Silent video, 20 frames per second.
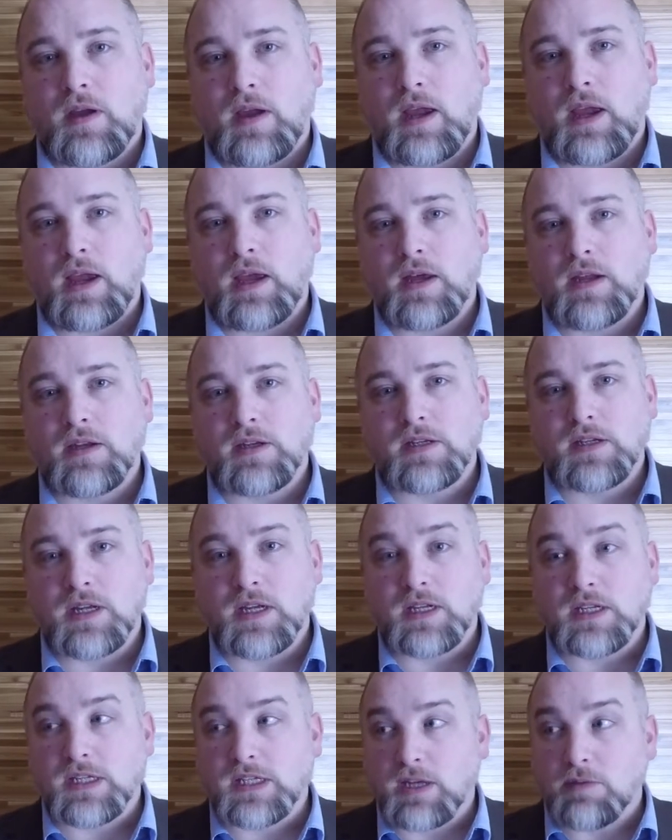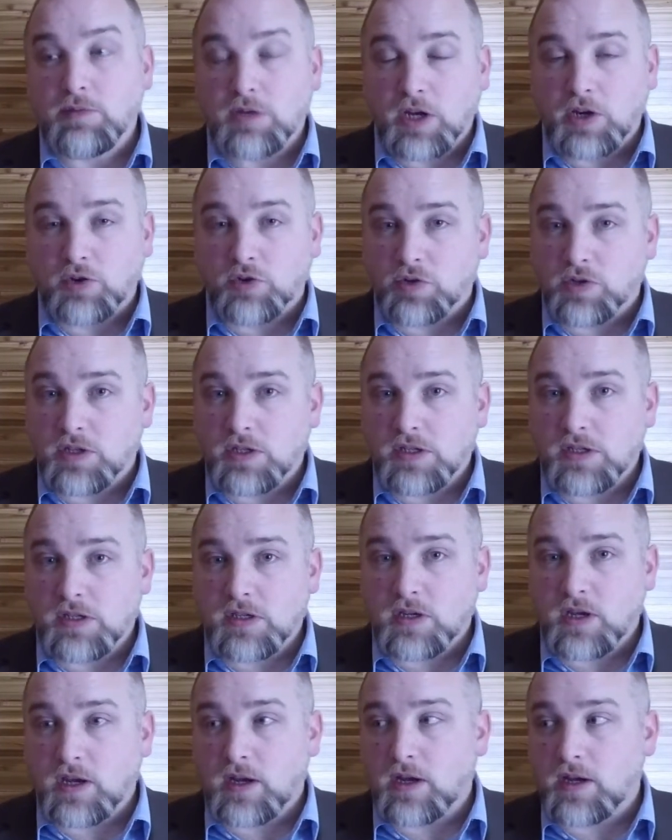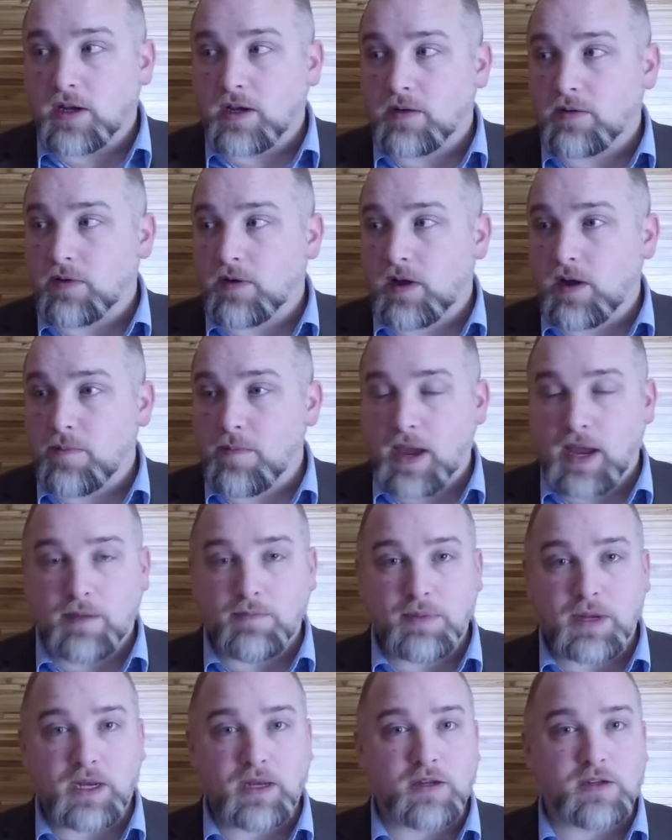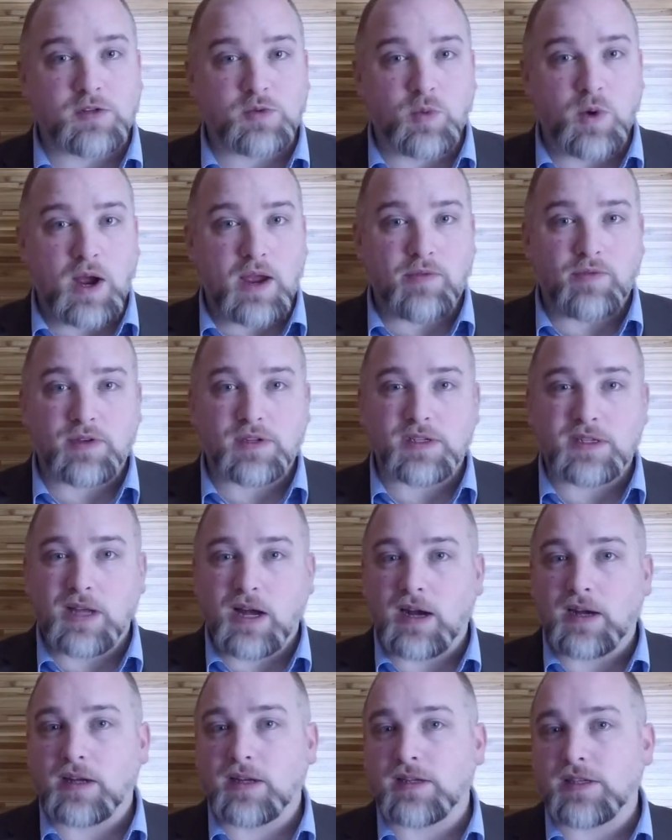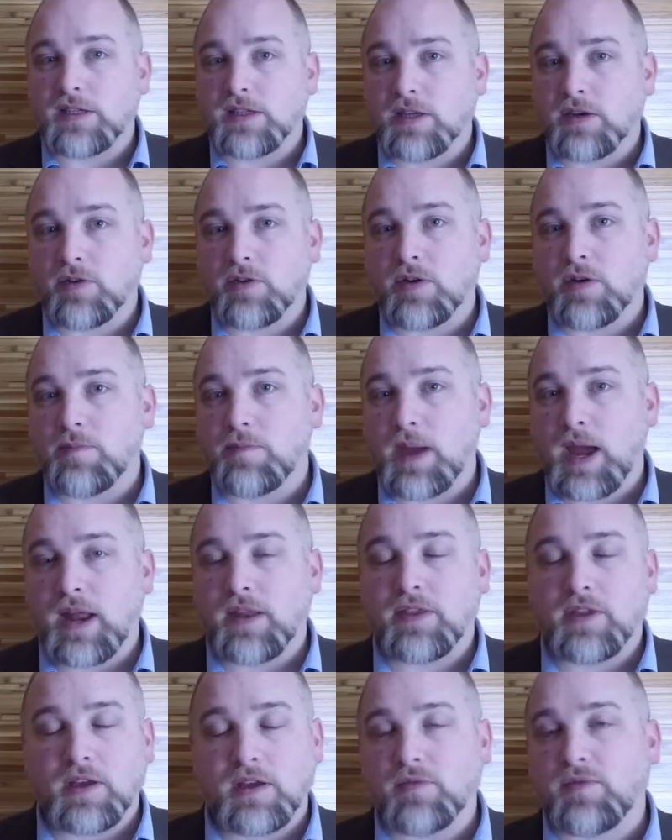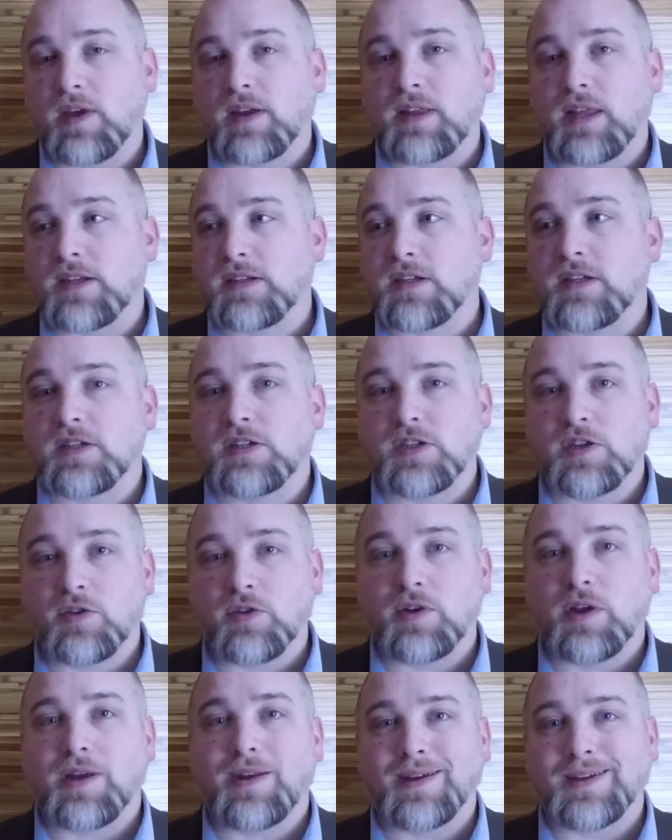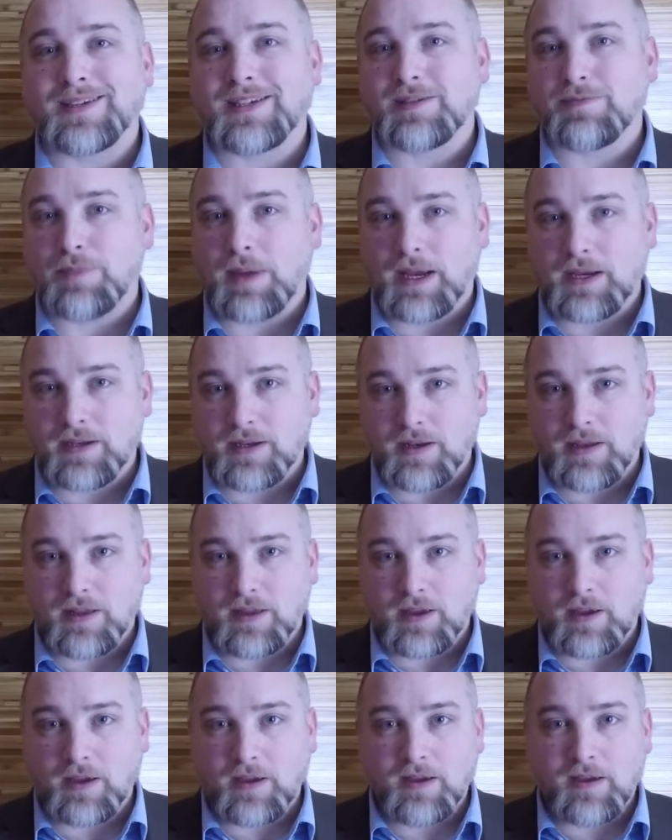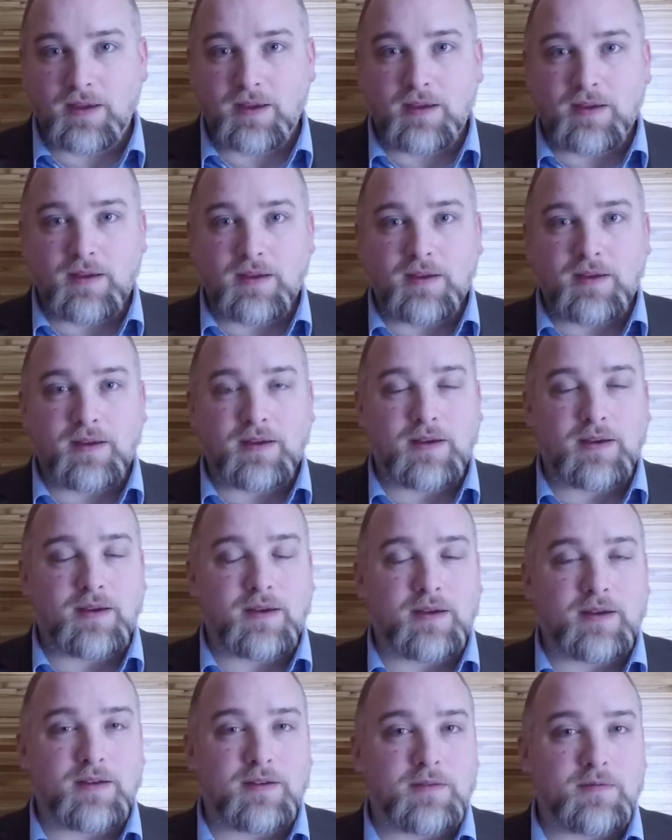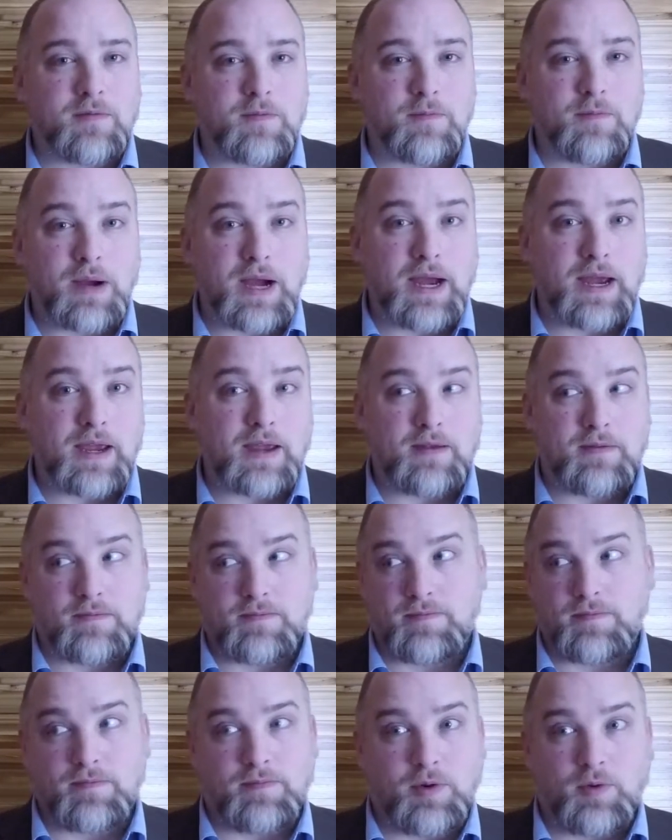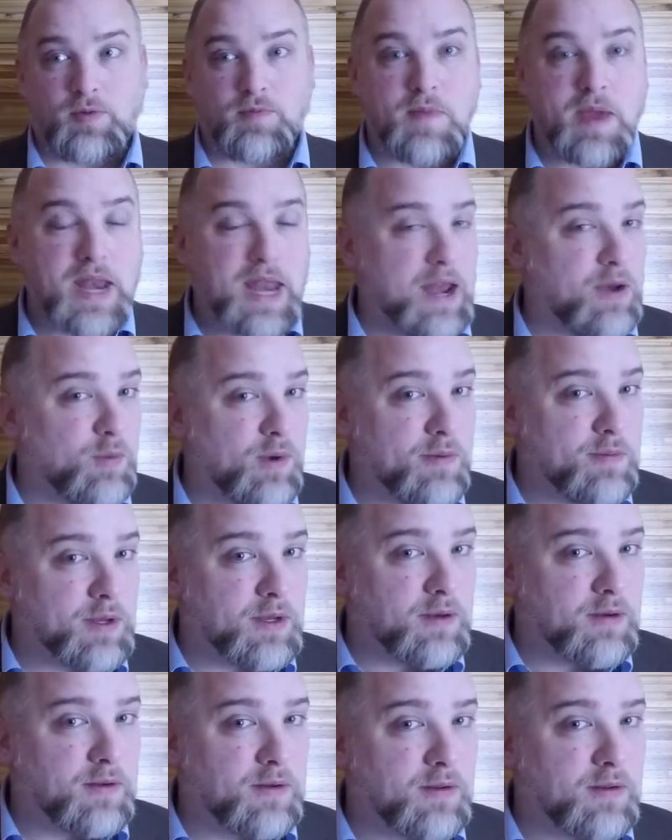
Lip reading: And in some countries, a man beating his wife is not considered a bad thing. In fact, that's considered an expected thing by both men and women.